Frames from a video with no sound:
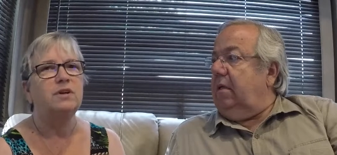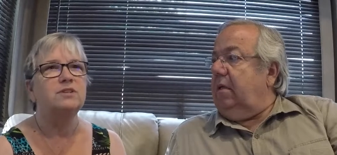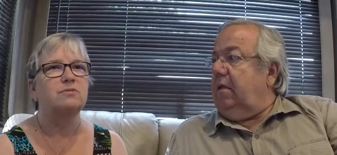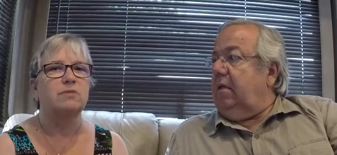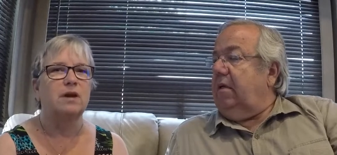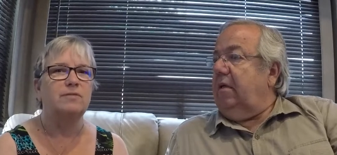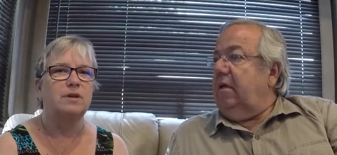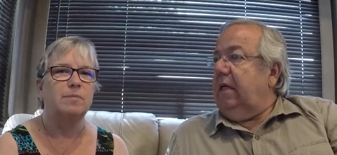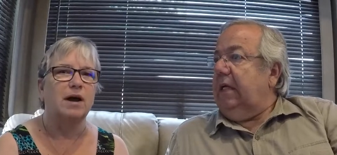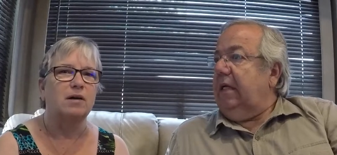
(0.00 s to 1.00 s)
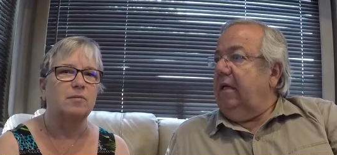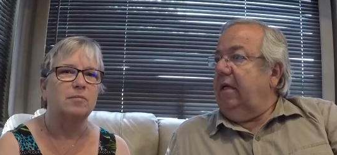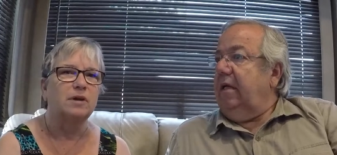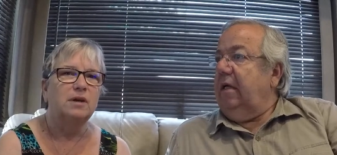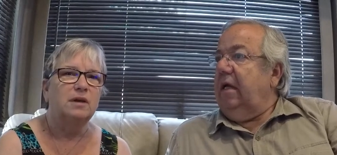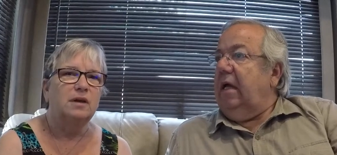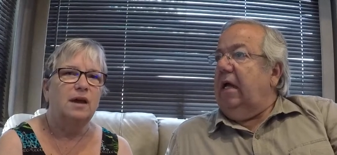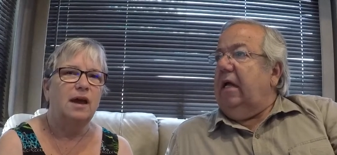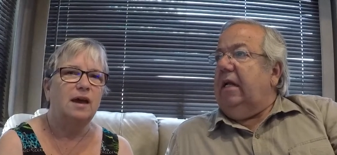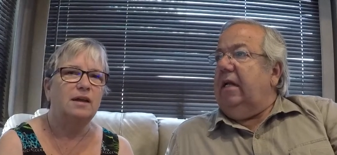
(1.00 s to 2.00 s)
Speaker 1: is raving about them.
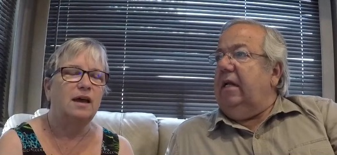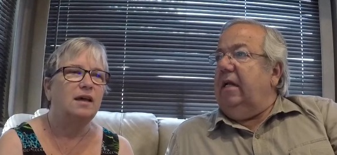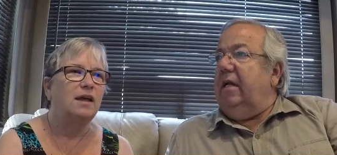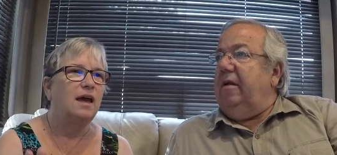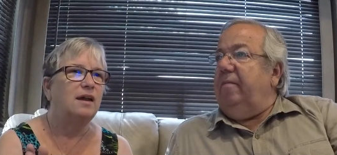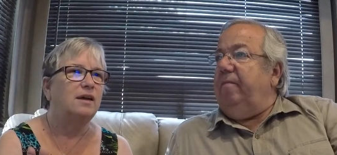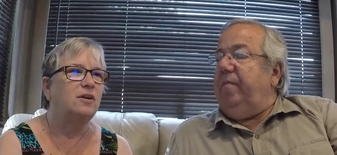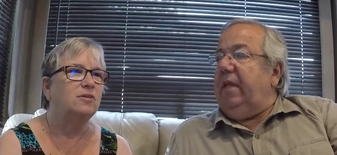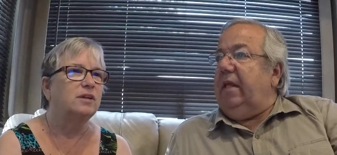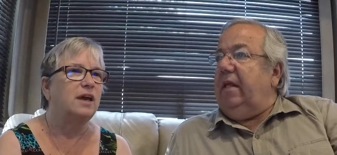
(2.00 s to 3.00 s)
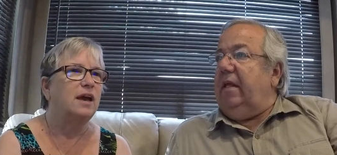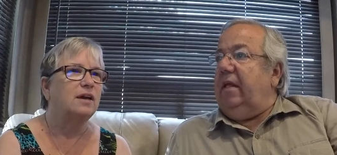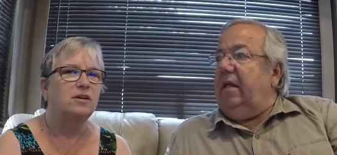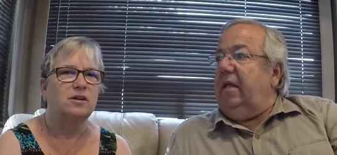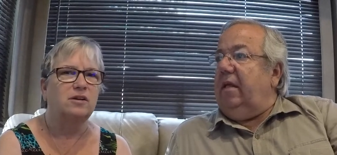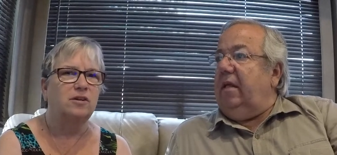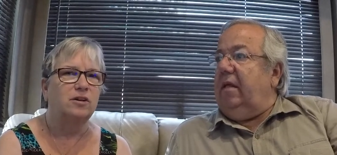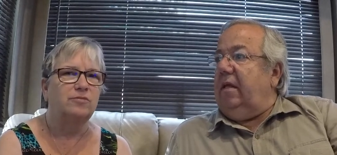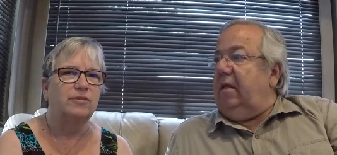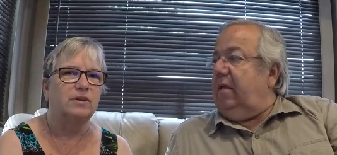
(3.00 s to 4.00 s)
And, and and I know Leanne, a
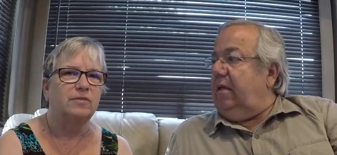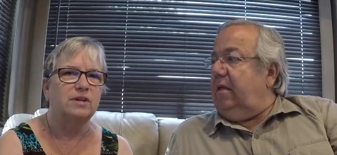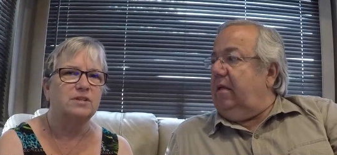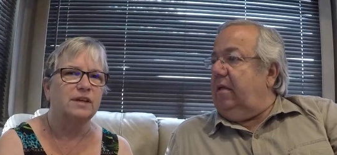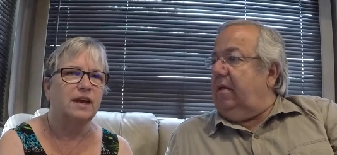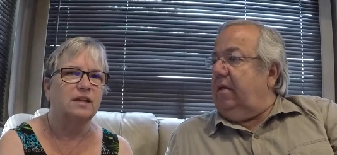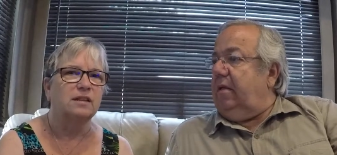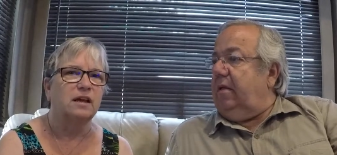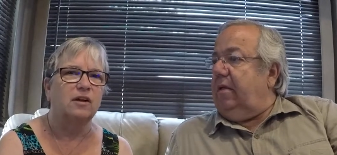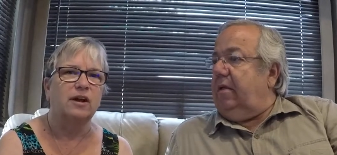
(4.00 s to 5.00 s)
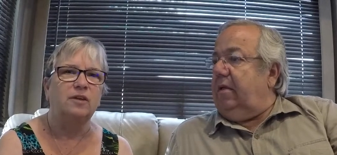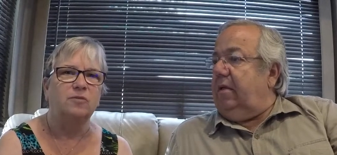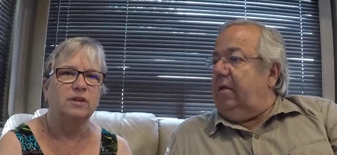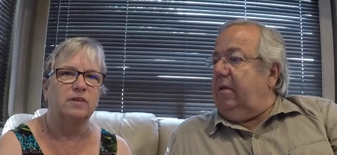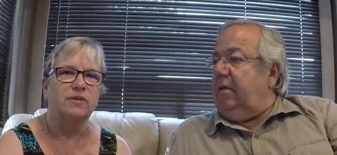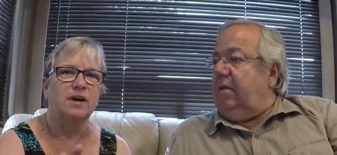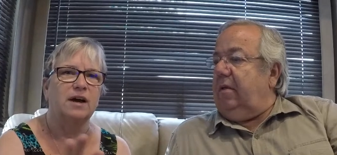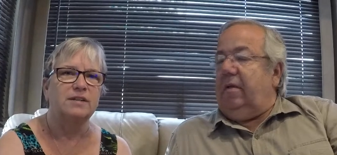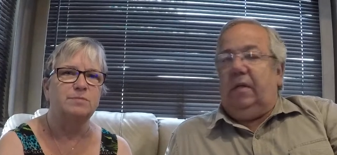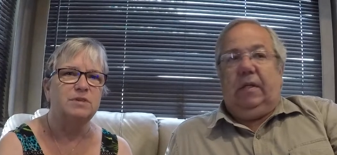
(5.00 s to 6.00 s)
good friend of ours, Leanne and Larry, we love you
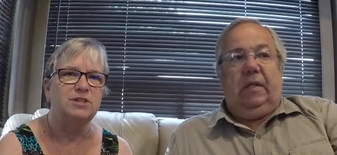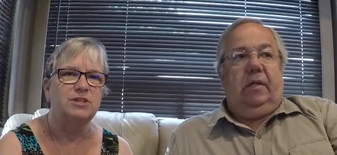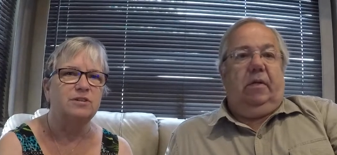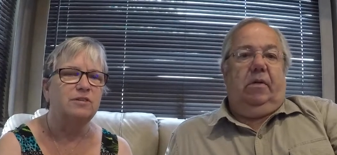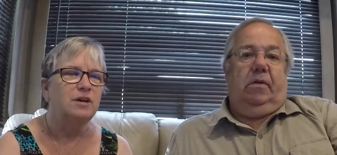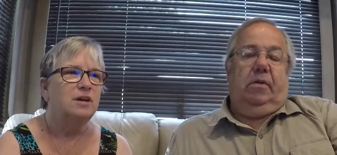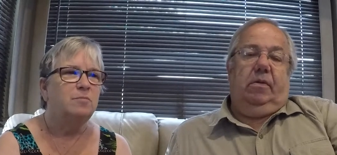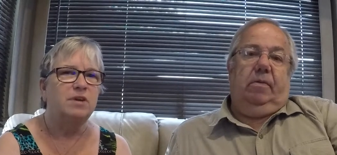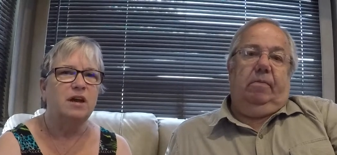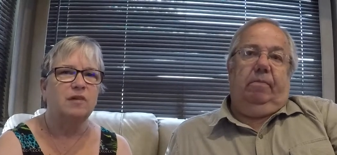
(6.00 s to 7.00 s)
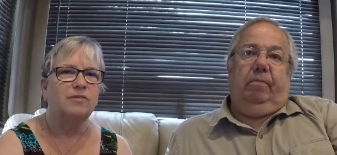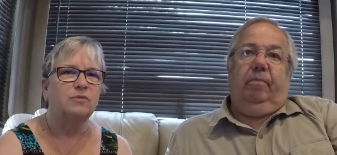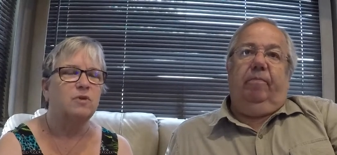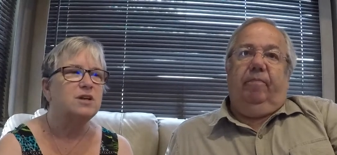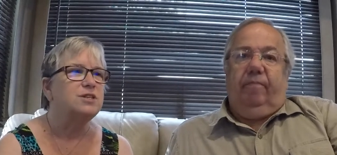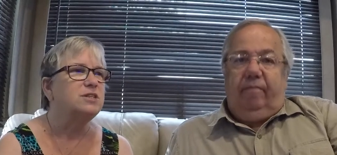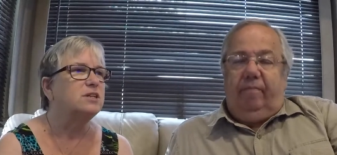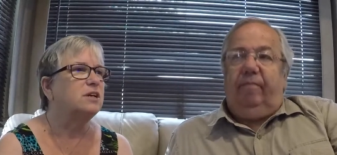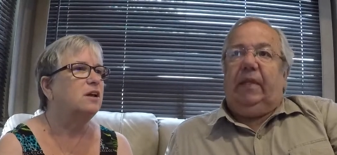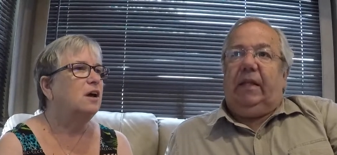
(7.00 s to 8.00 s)
guys, miss you be careful in
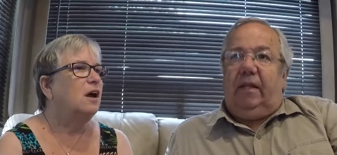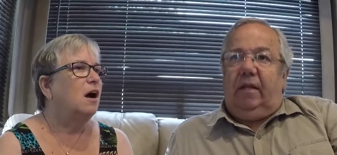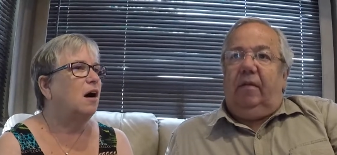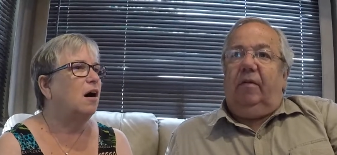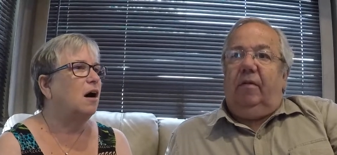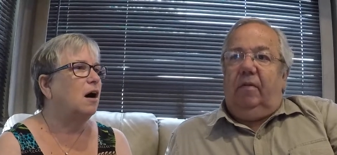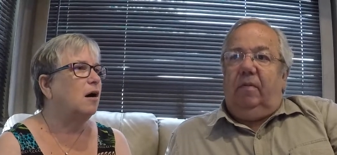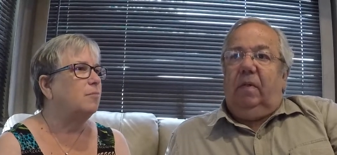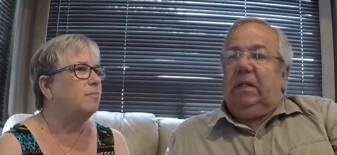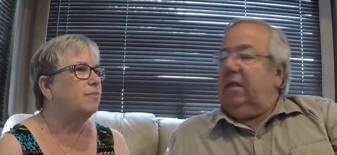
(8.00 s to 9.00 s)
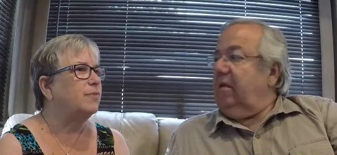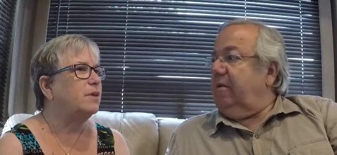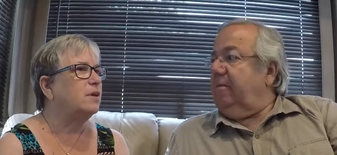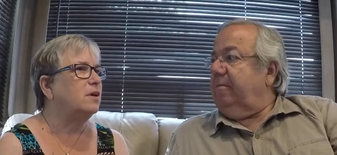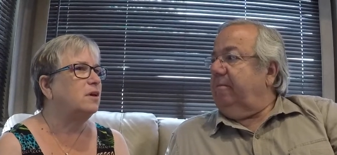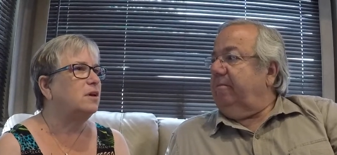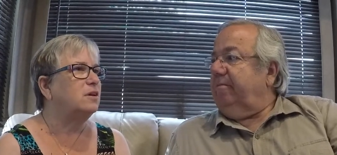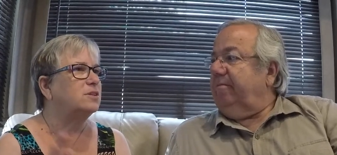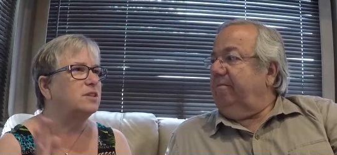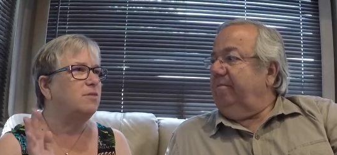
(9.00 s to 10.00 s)
Washington. Um,
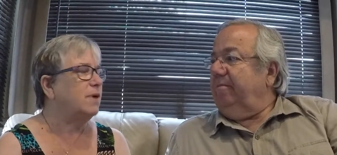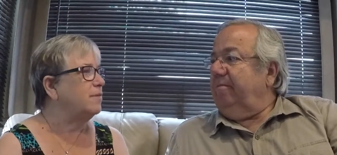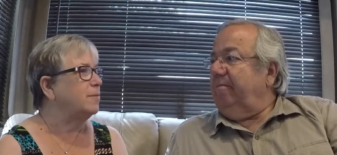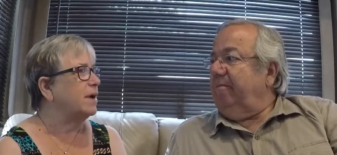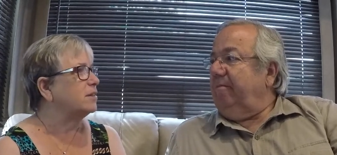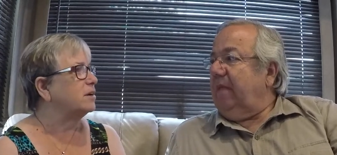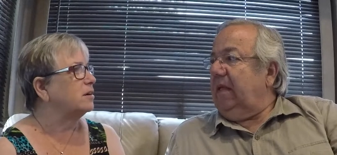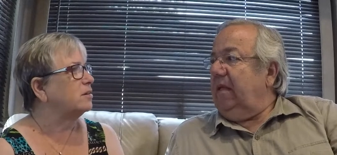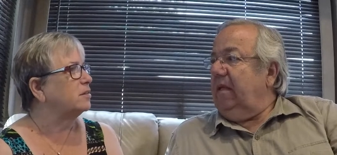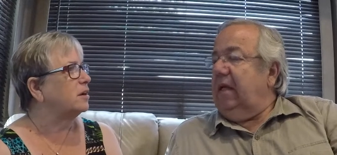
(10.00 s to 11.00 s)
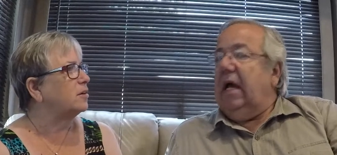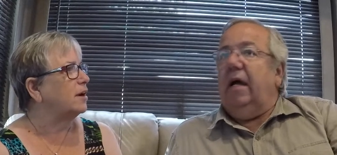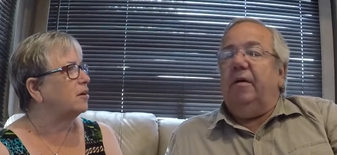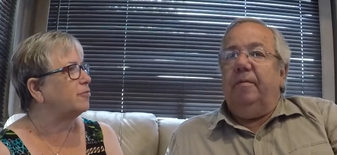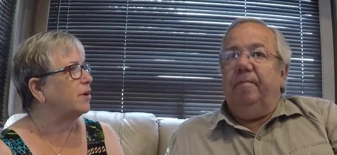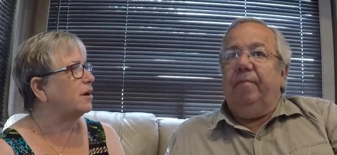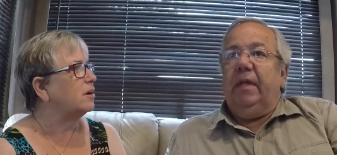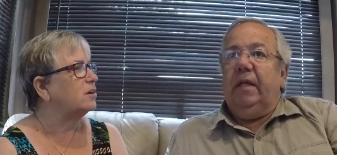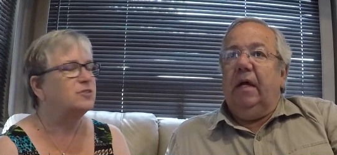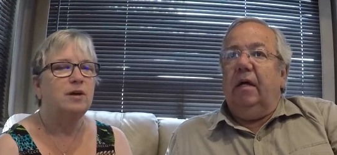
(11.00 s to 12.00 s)
they rave about their, their yeah. air
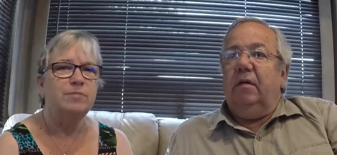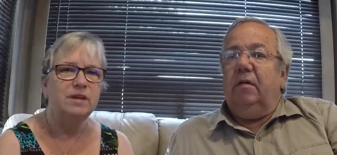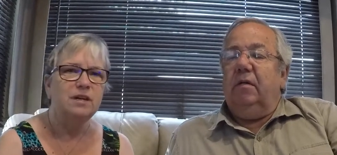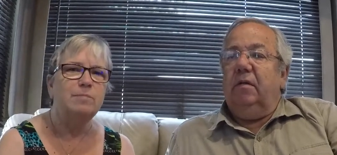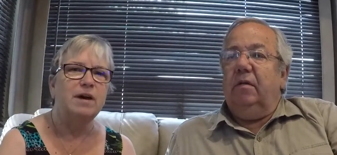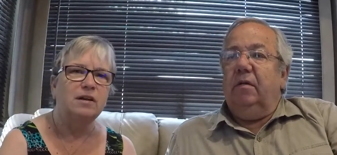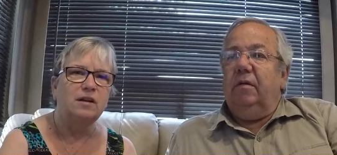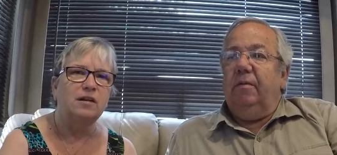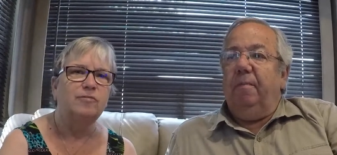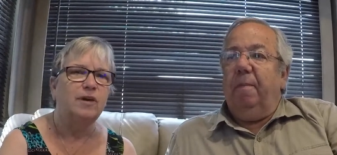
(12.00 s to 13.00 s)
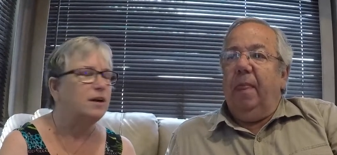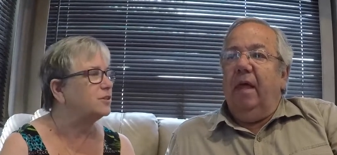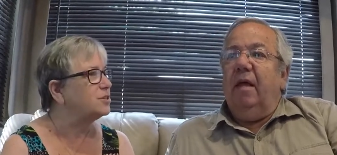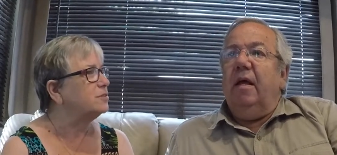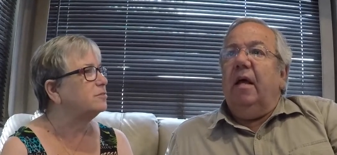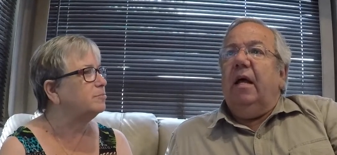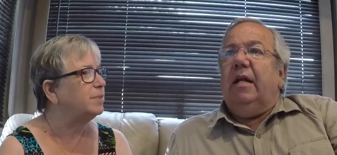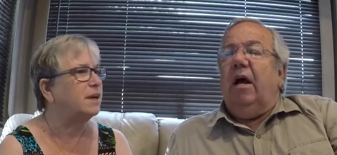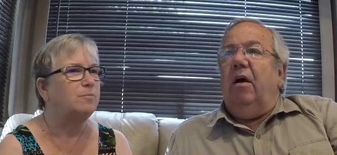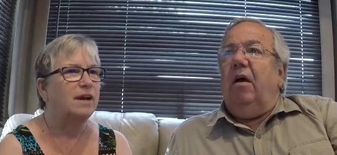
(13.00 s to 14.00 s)
fryer. Yeah. So I'm thinking about an air fryer too. But
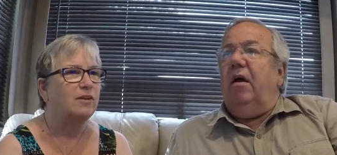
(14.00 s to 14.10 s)
now, my